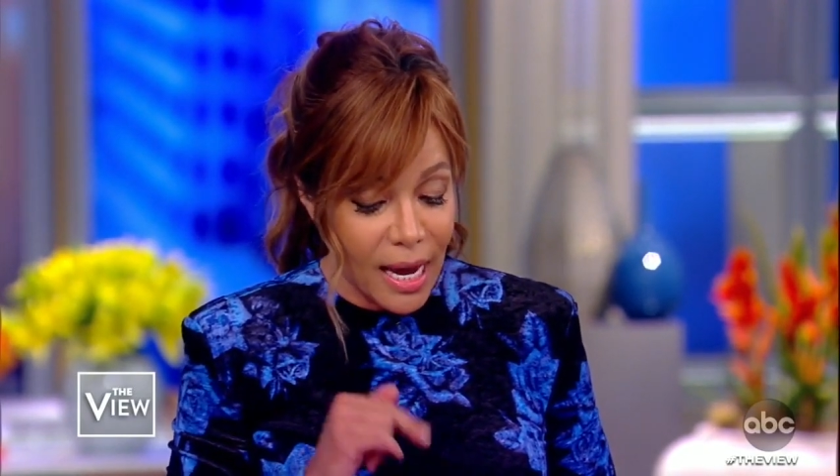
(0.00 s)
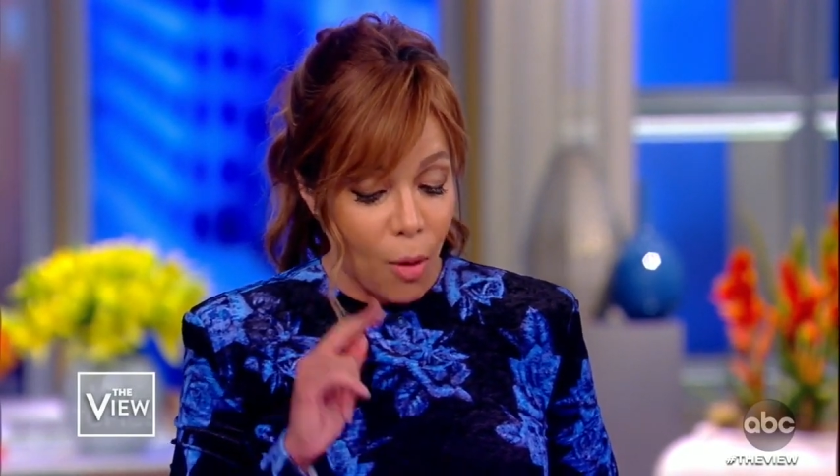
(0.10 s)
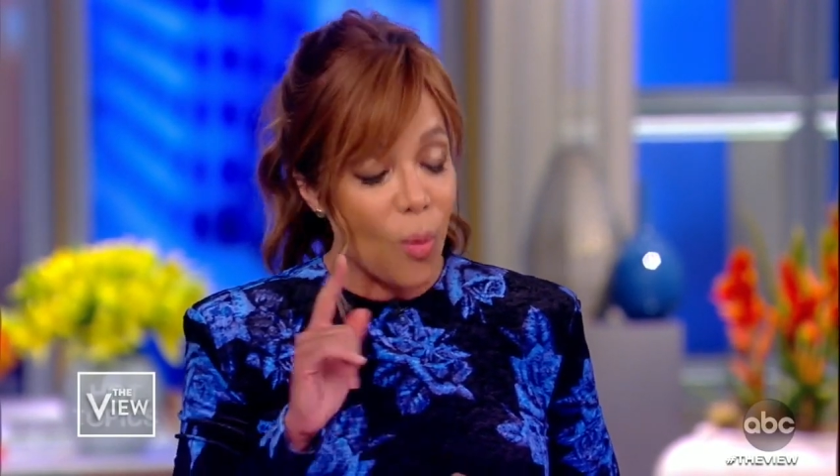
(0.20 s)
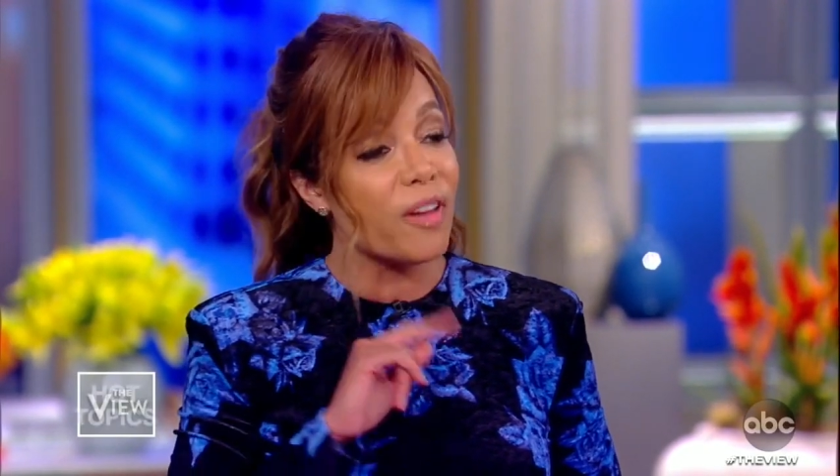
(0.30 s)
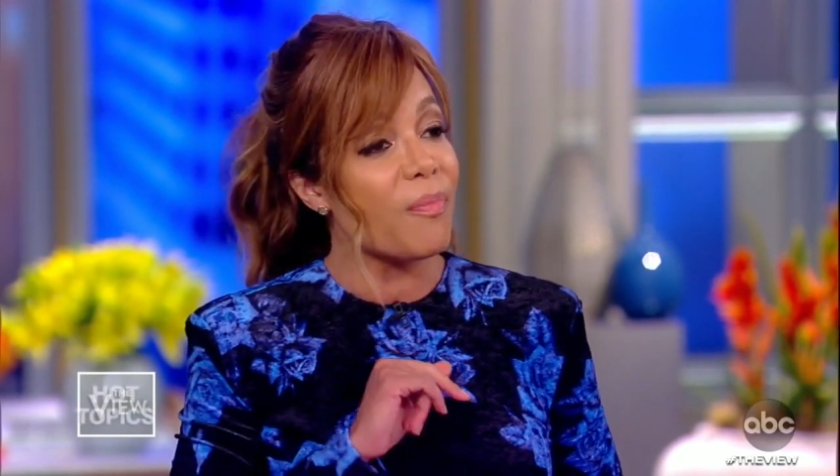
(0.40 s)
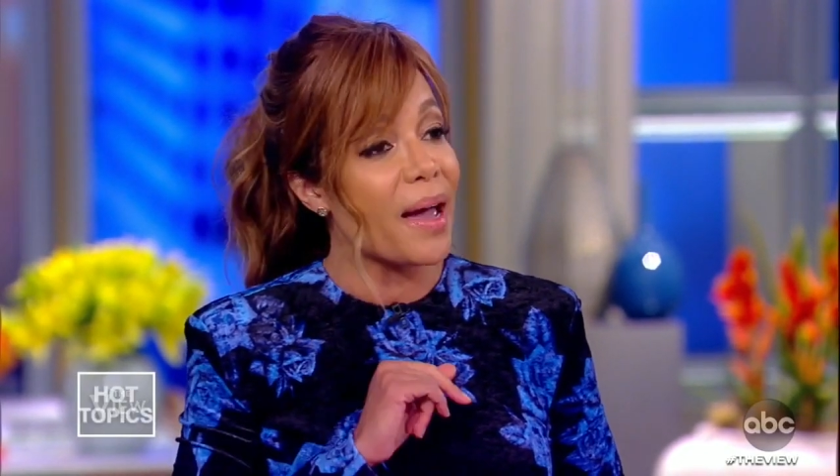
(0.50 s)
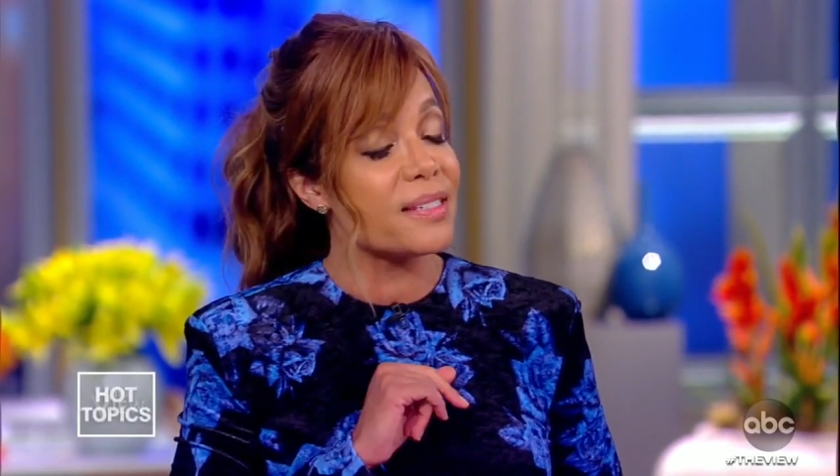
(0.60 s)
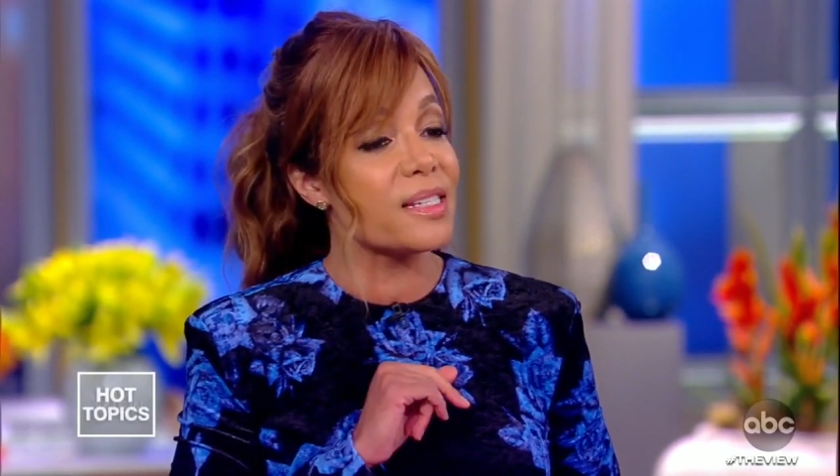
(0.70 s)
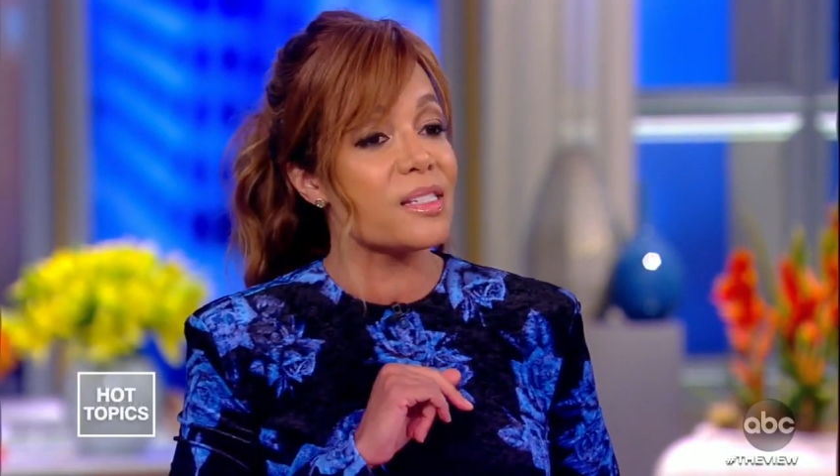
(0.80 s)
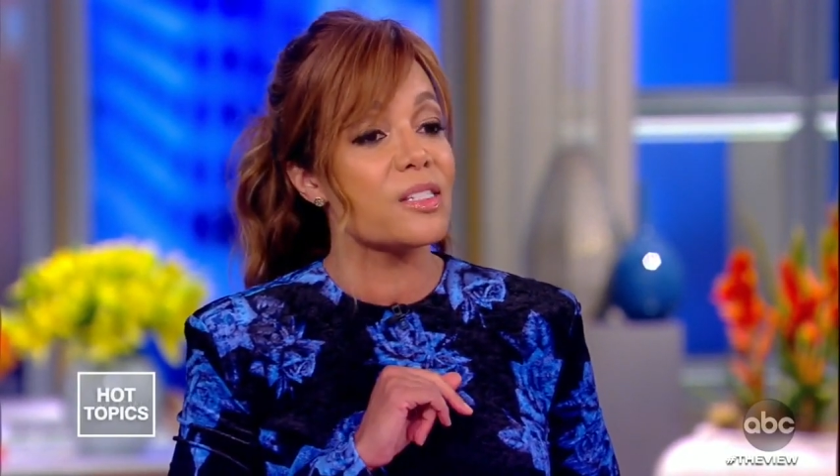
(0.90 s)
one of my
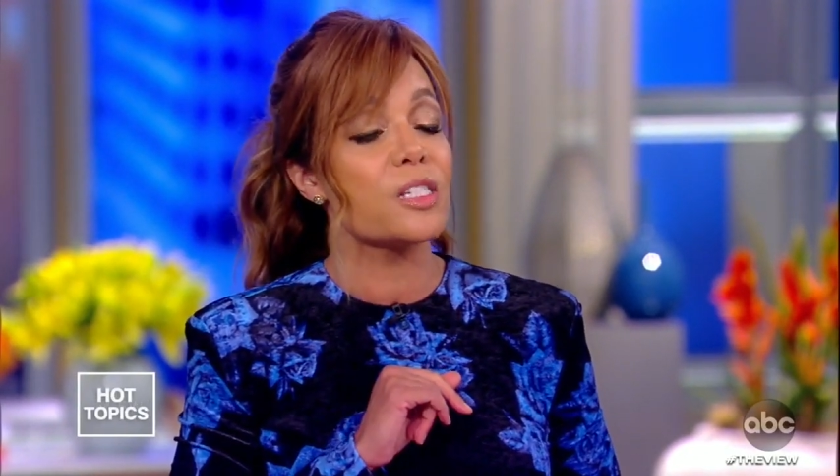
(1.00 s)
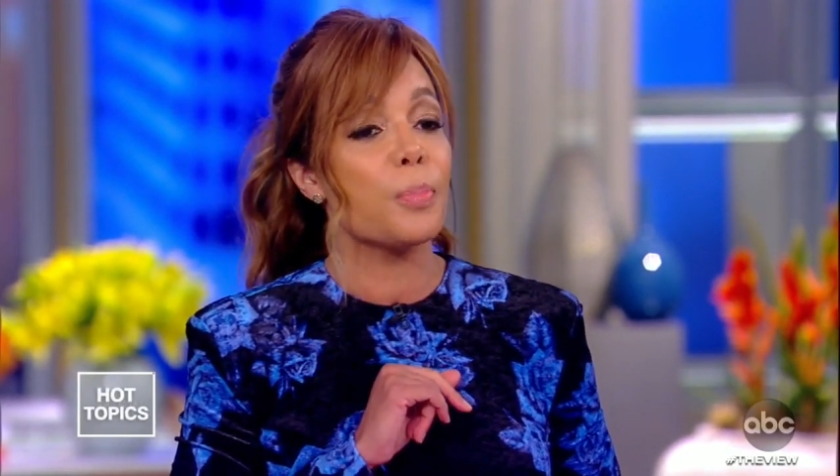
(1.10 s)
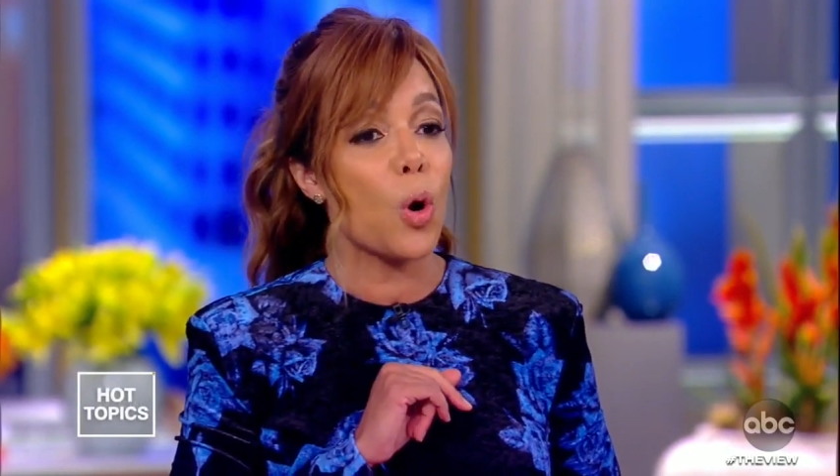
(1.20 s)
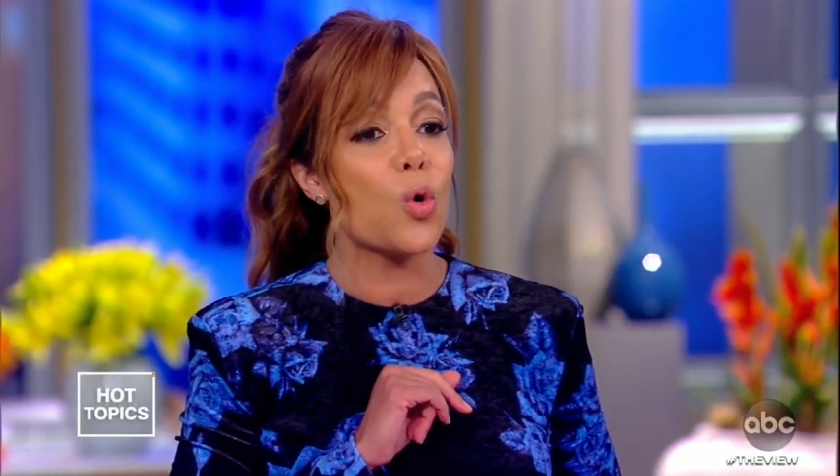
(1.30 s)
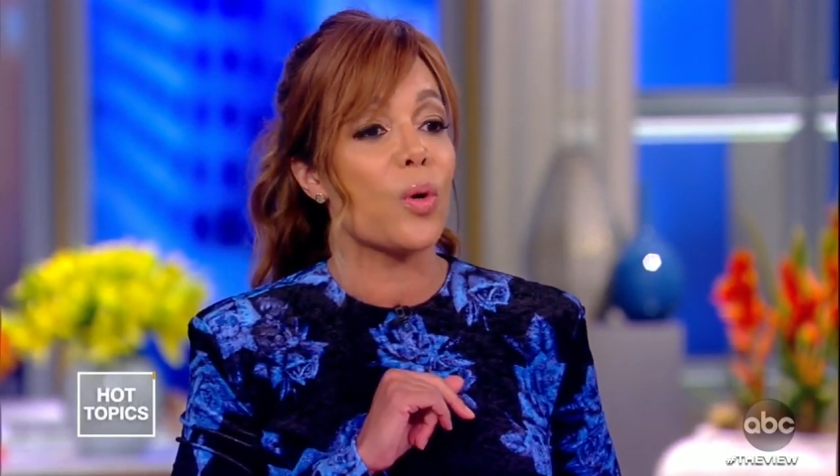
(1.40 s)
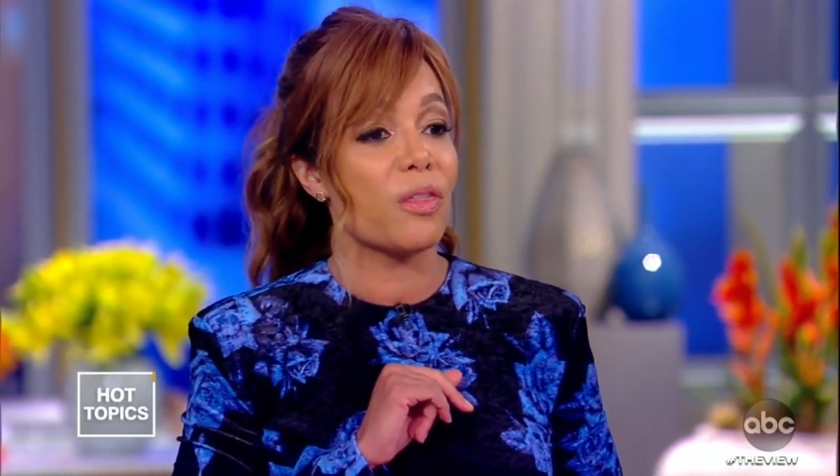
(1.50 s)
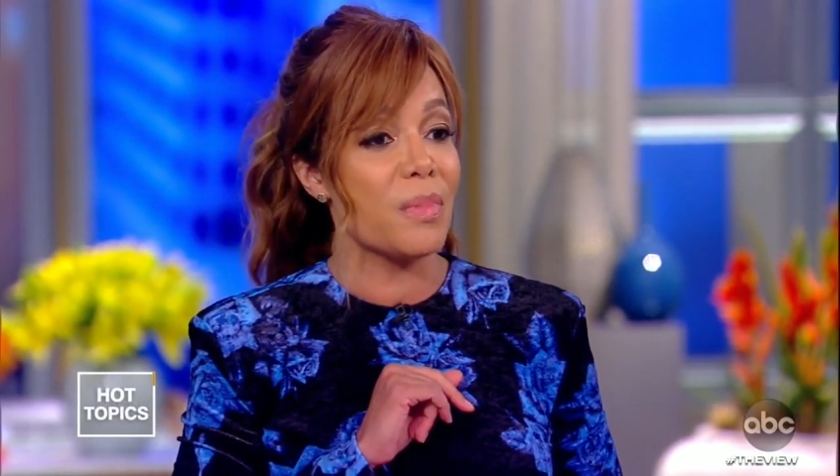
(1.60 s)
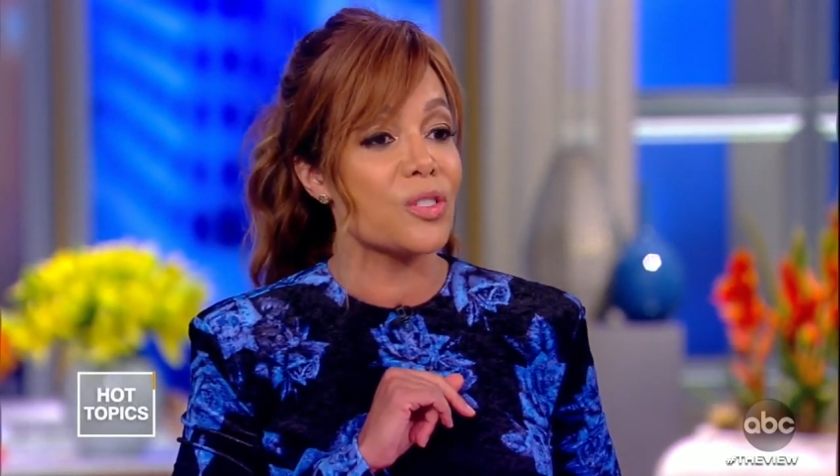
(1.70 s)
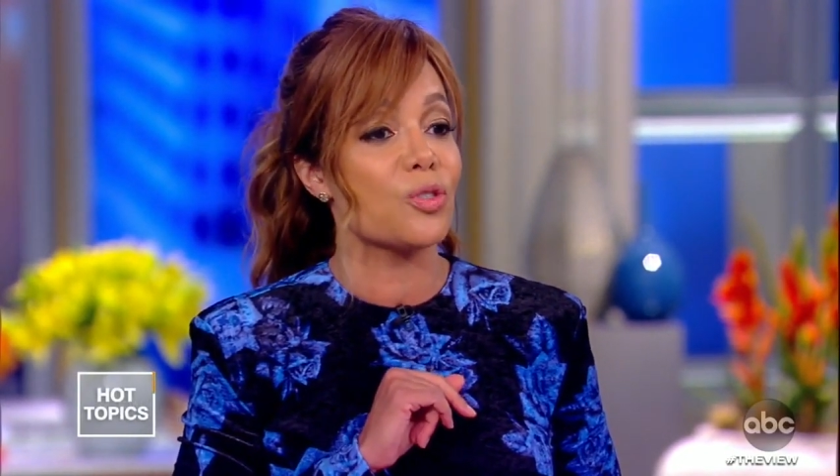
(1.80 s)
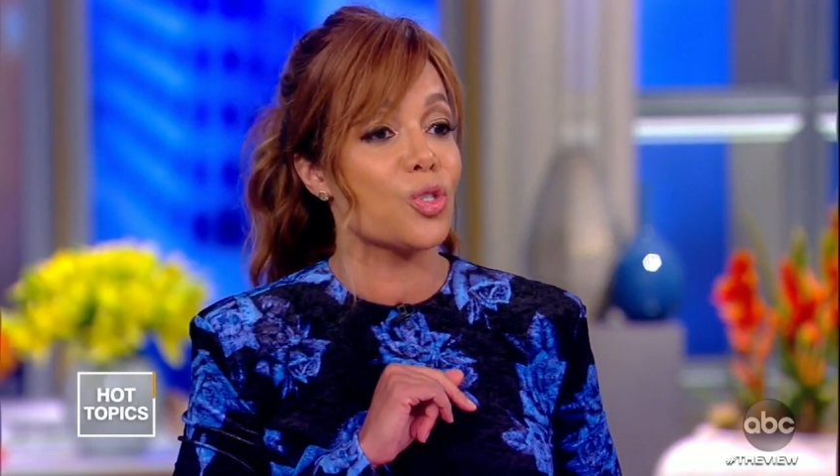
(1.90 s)
assistants spoke with
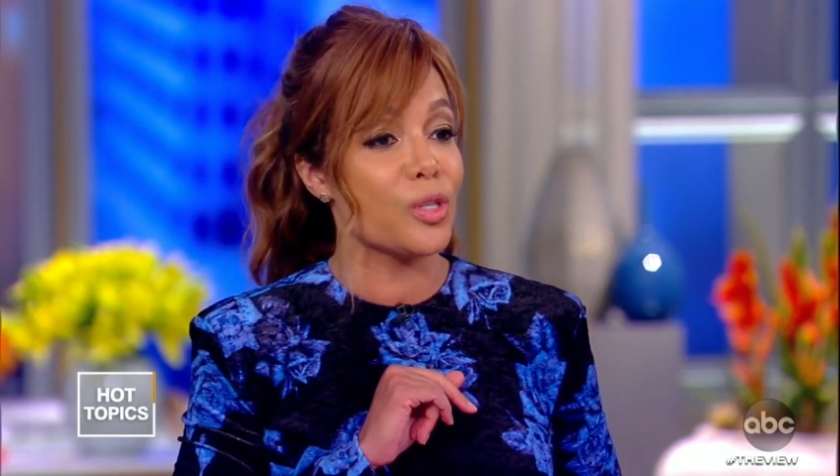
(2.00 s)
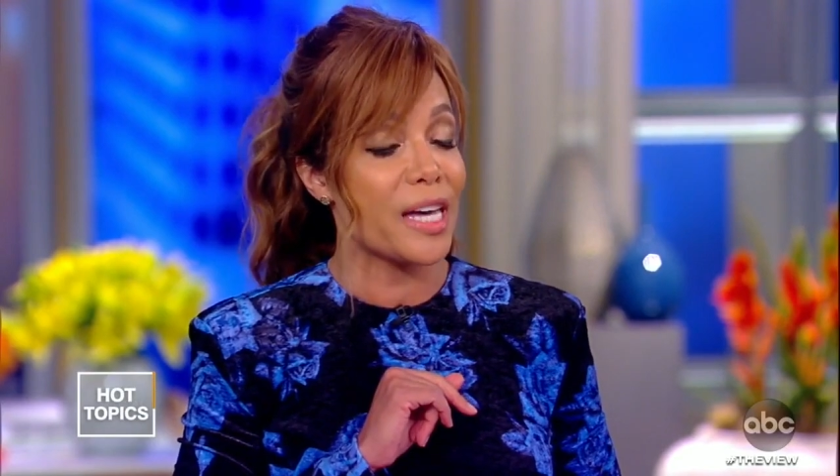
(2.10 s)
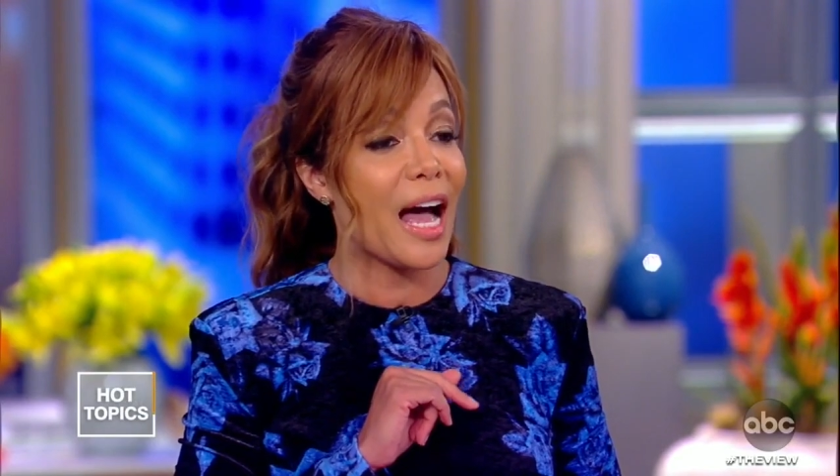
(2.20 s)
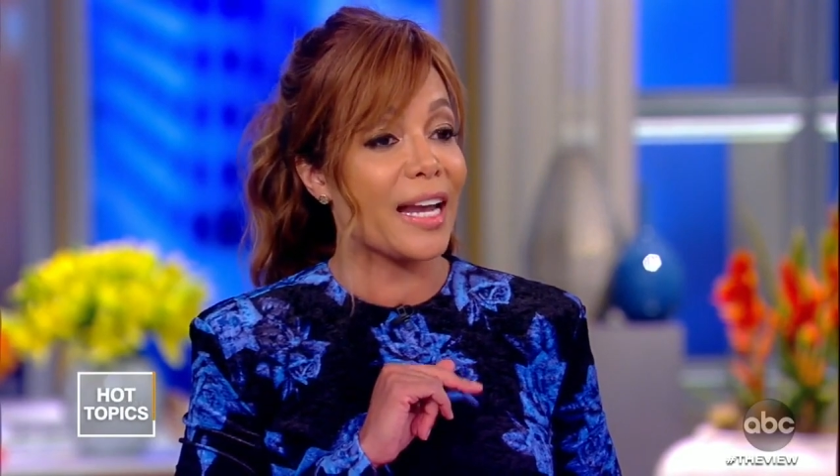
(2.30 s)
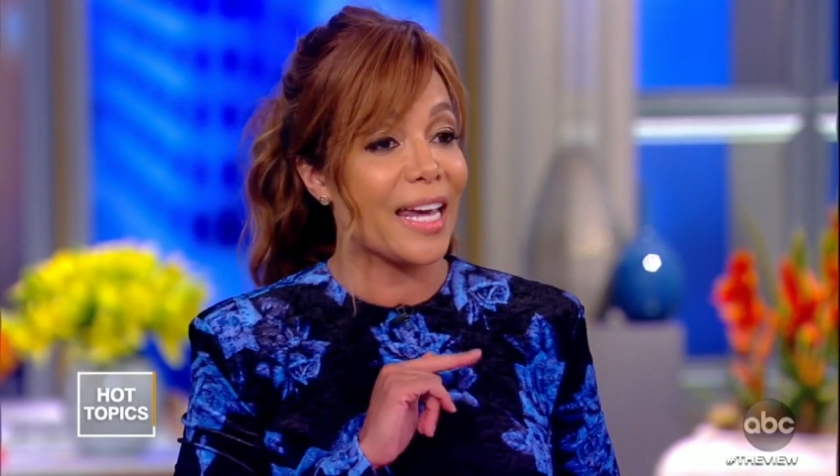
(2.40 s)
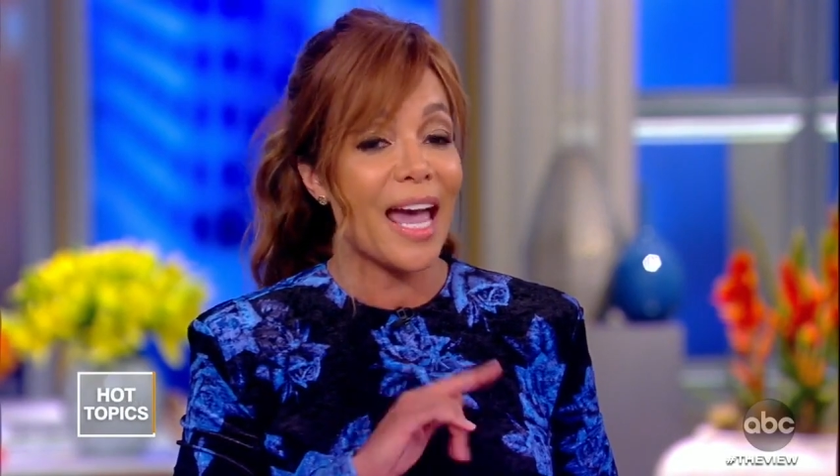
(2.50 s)
Mr. Giuliani.